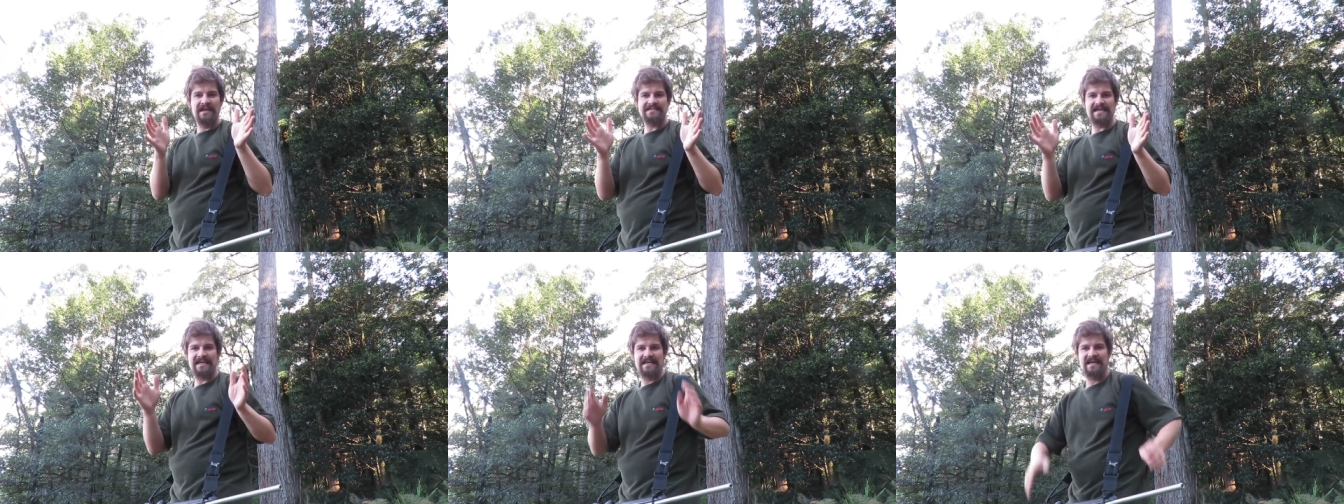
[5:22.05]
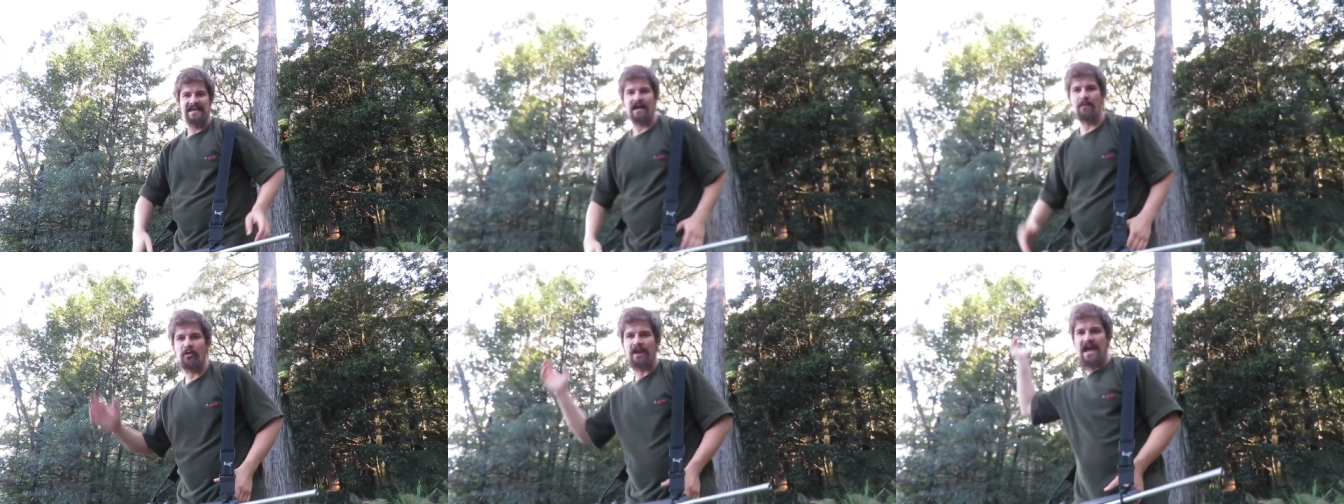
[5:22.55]
It's like
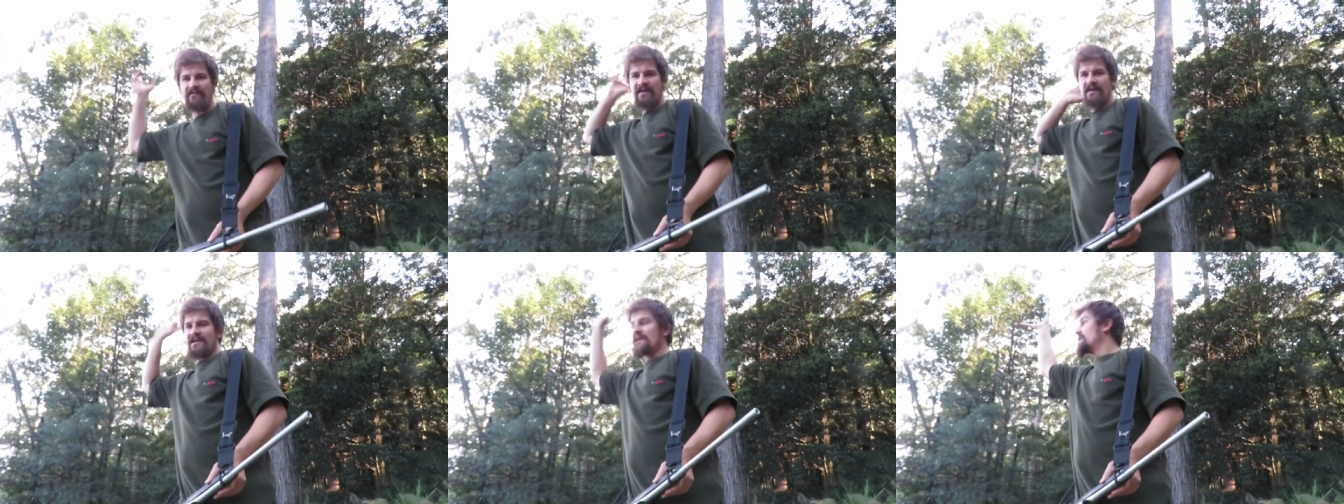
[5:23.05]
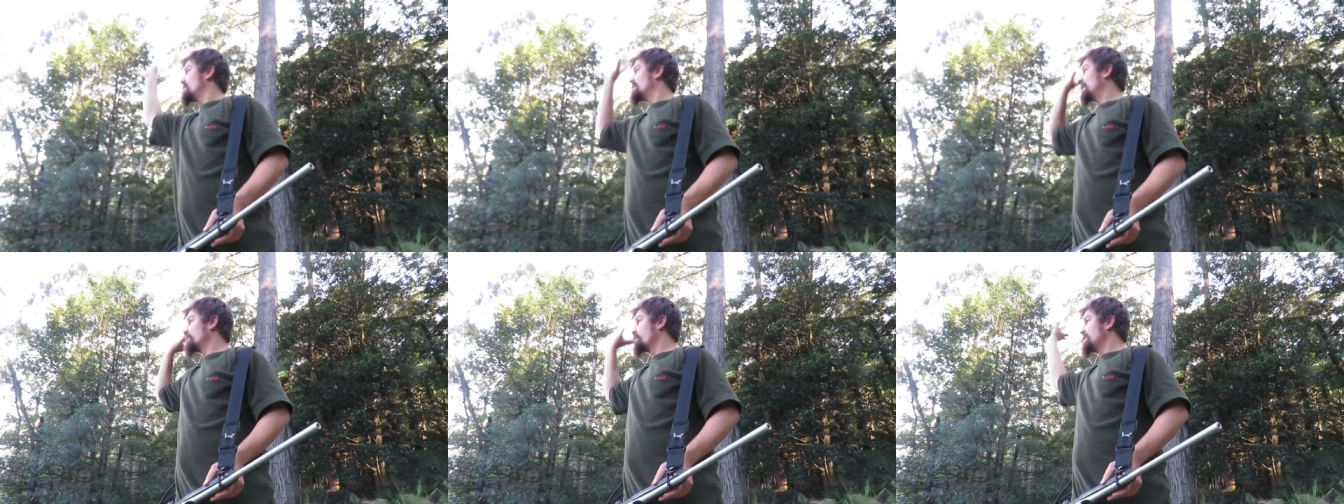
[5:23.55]
I'm not having
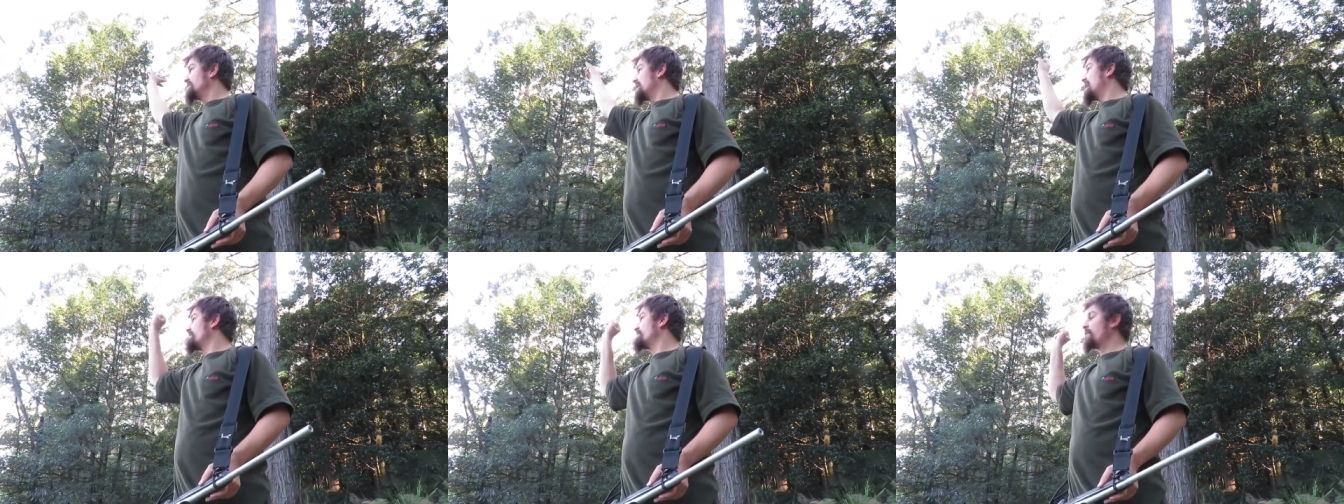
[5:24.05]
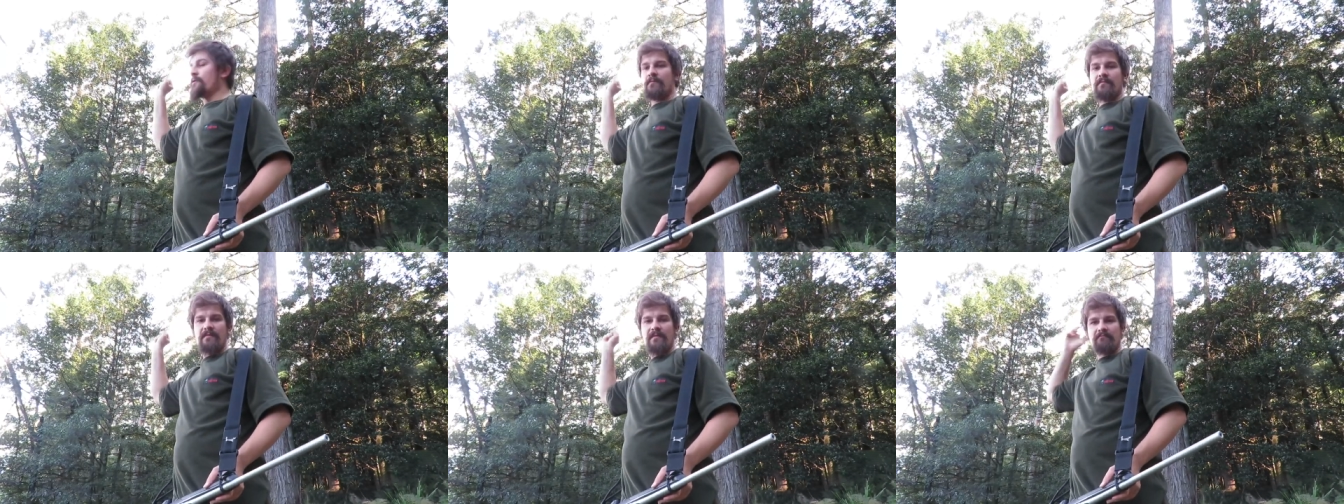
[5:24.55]
like reaching out
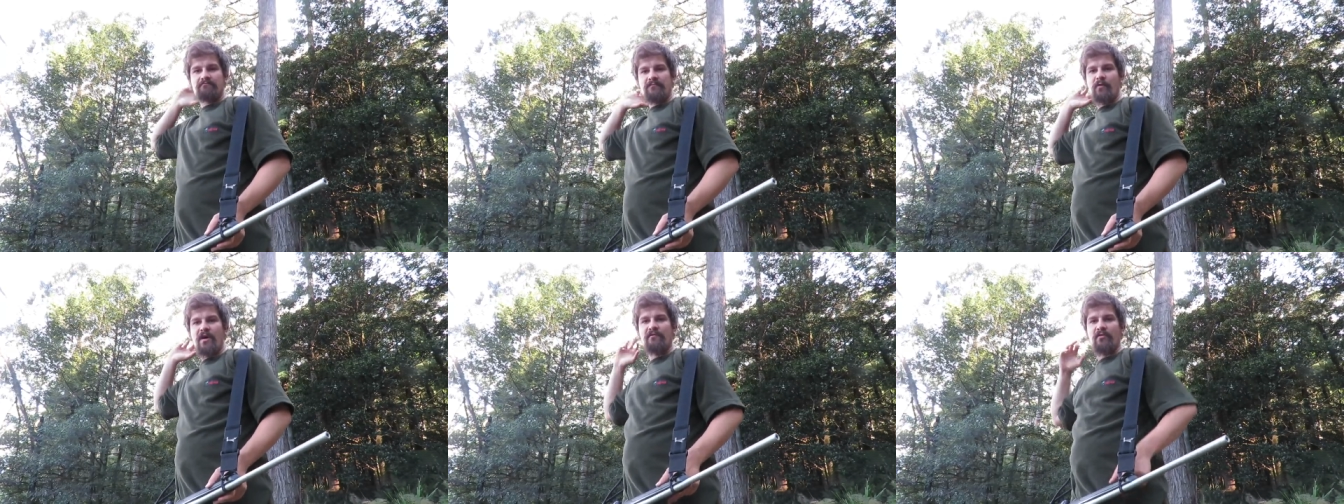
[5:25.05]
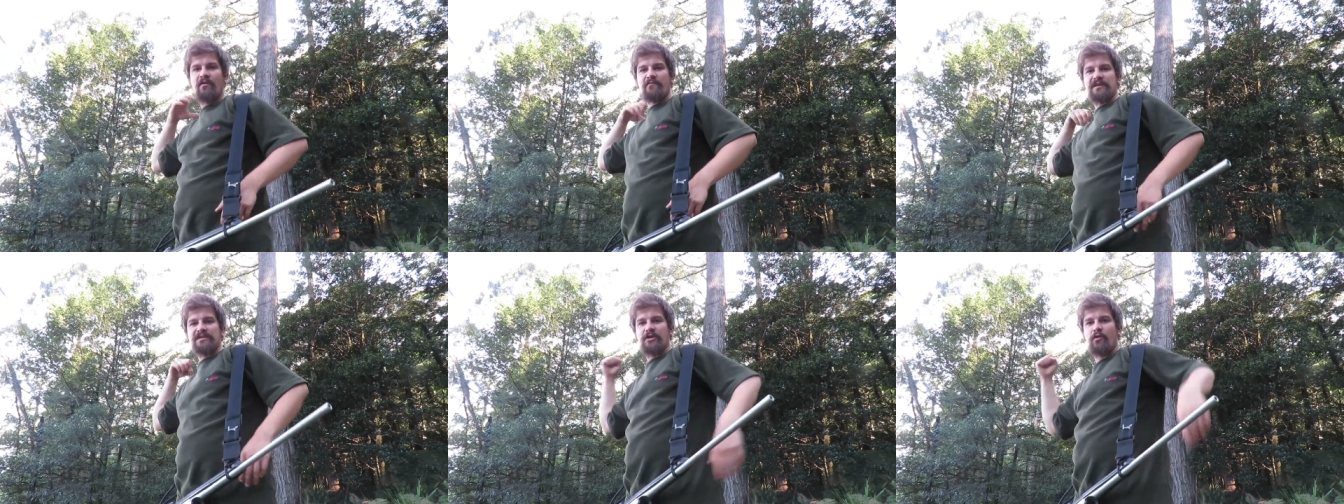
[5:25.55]
for a rifle
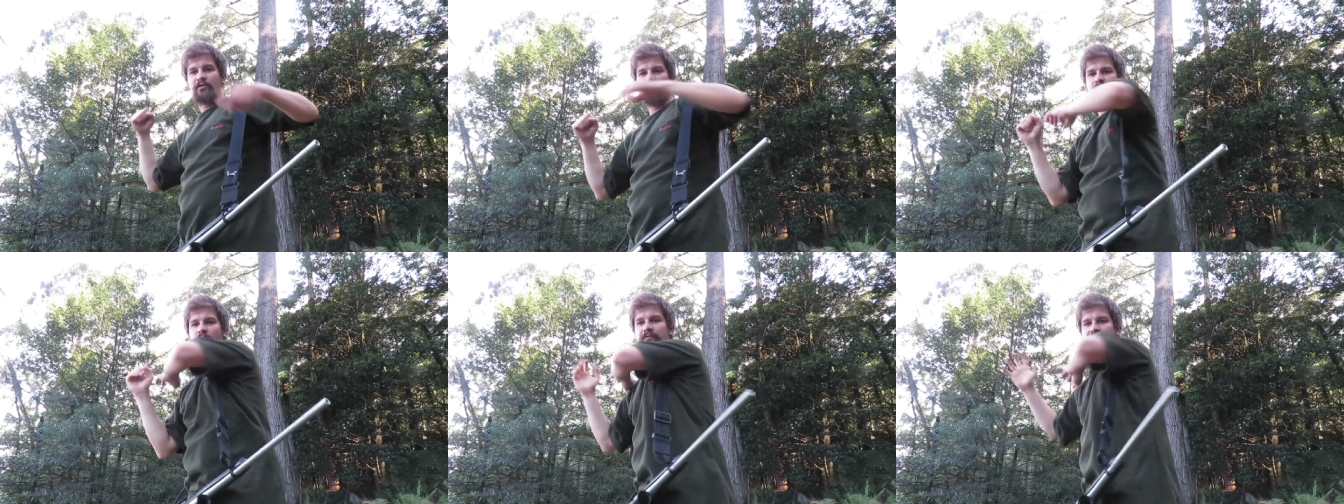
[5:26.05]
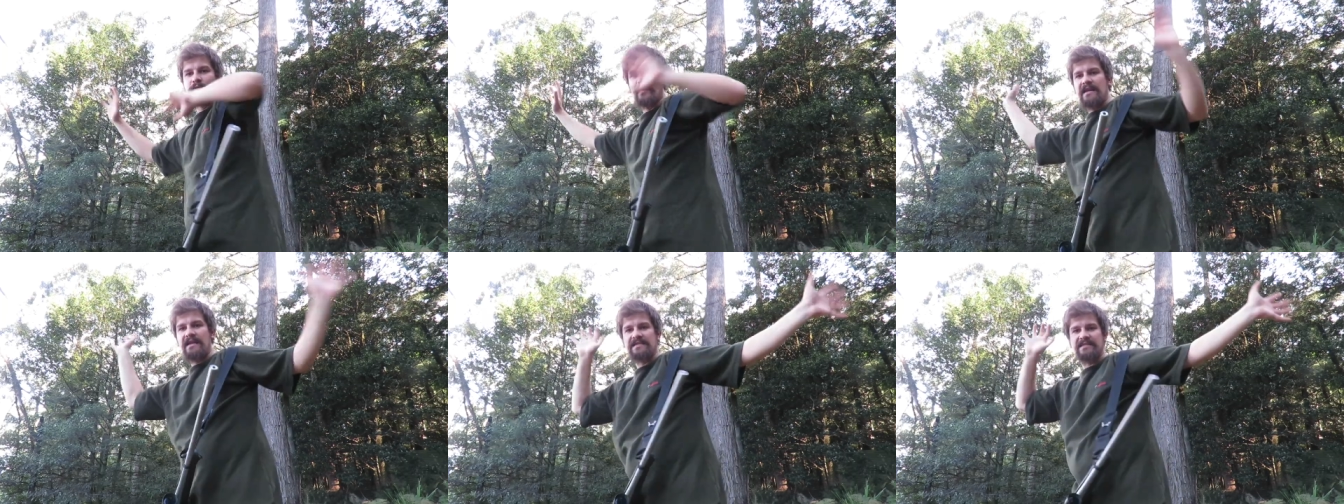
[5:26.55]
over my shoulder or
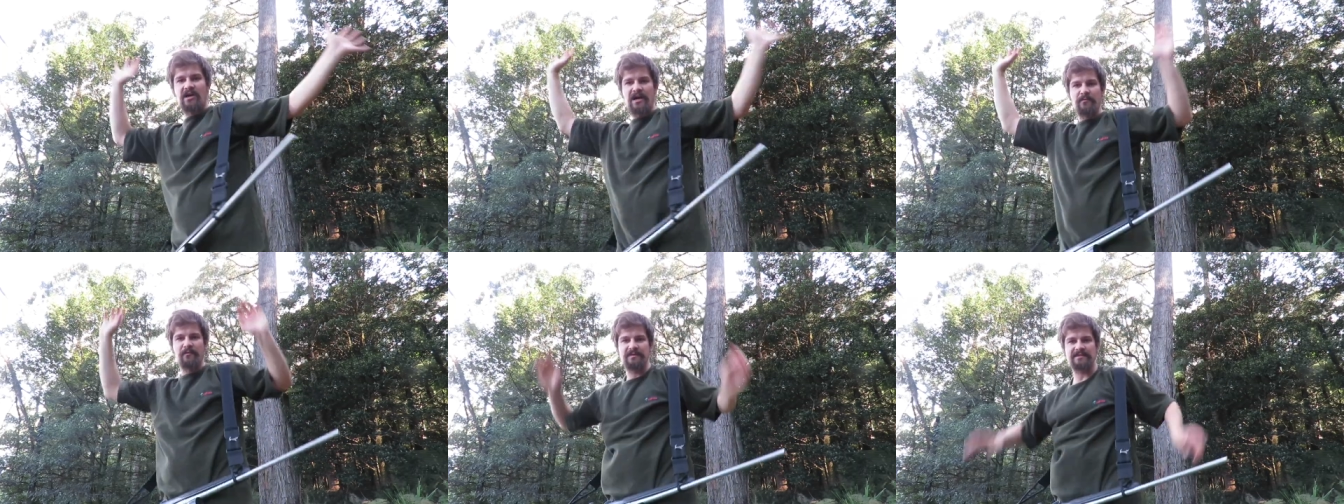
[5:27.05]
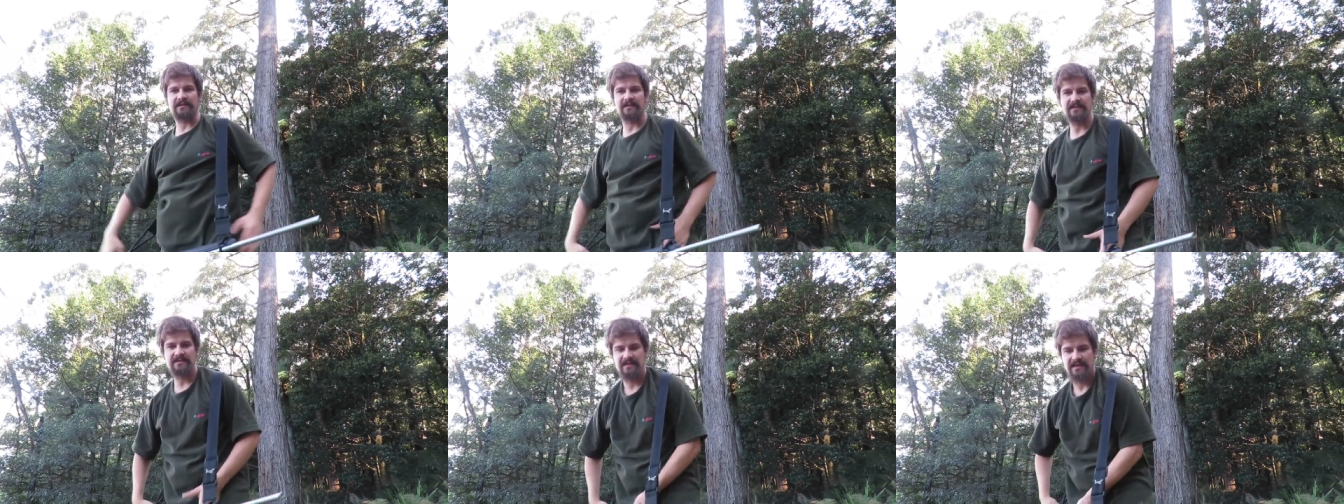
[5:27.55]
doing any side movements like
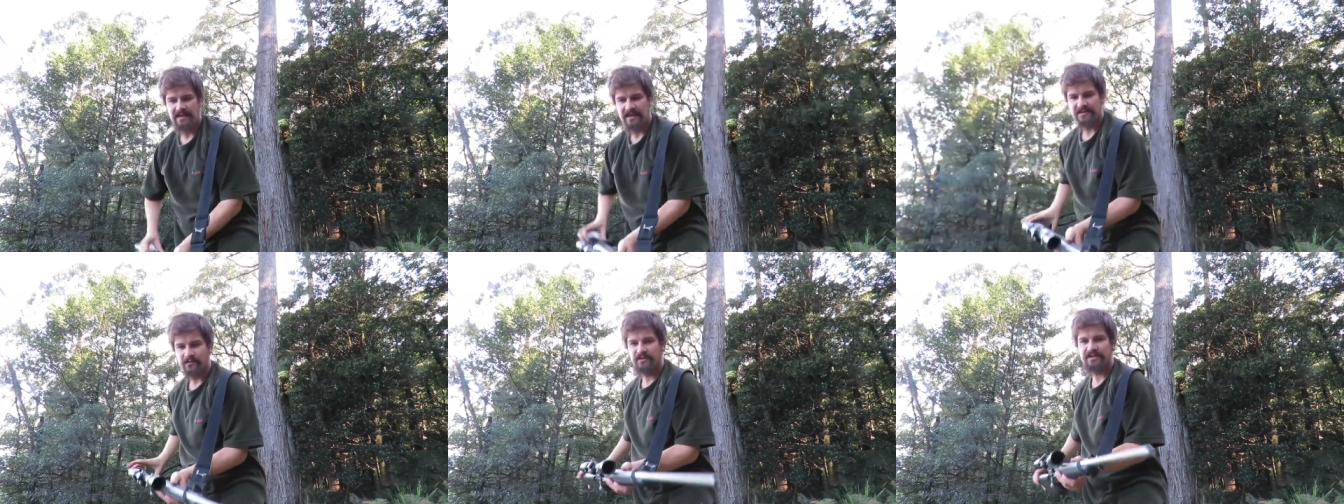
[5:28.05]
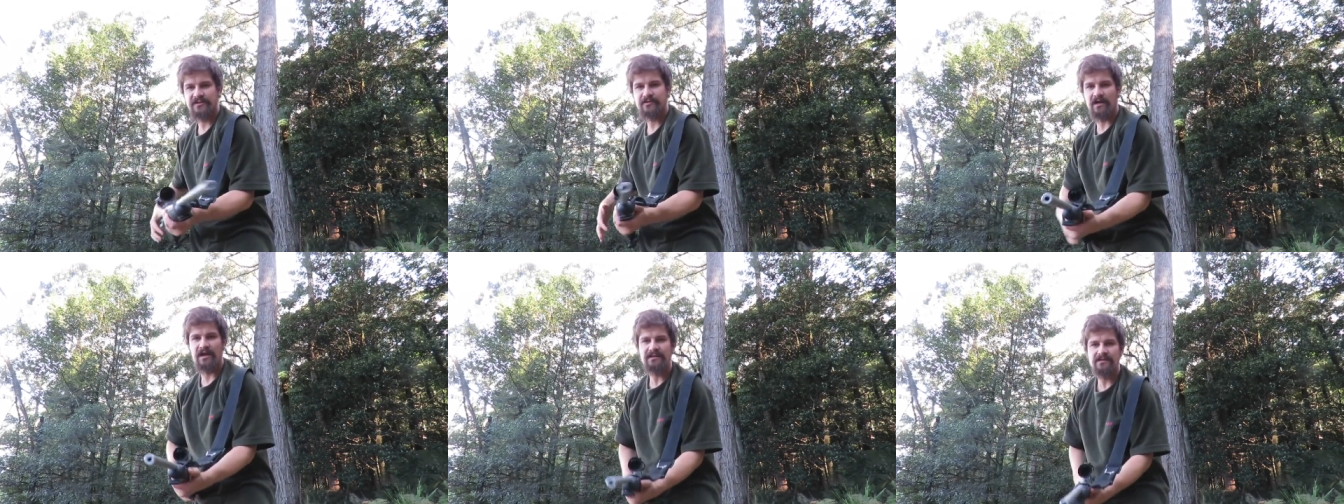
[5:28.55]
this, it's all
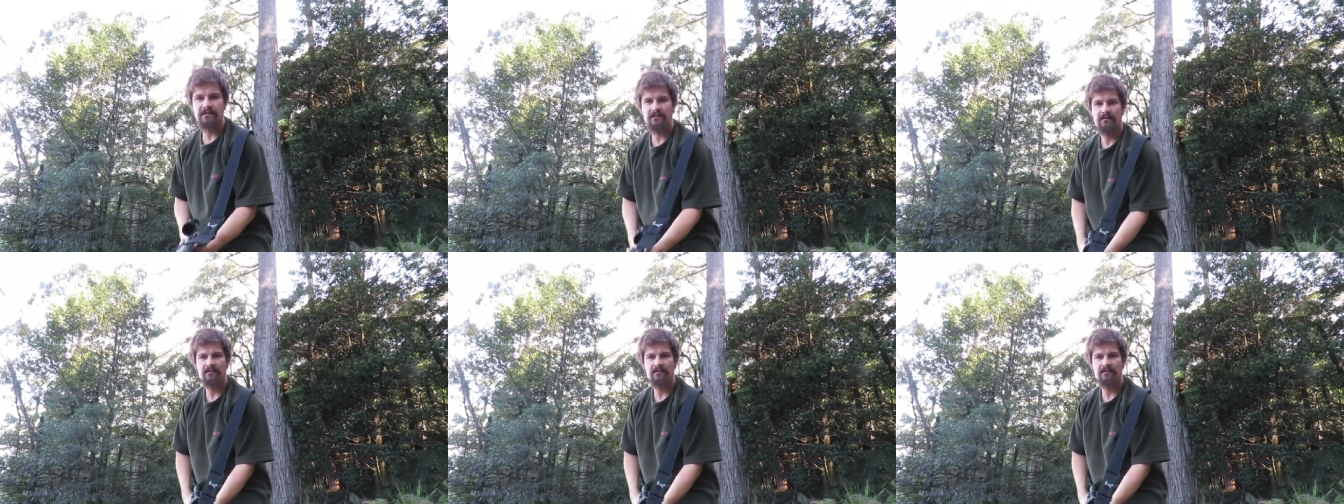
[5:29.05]
centralized.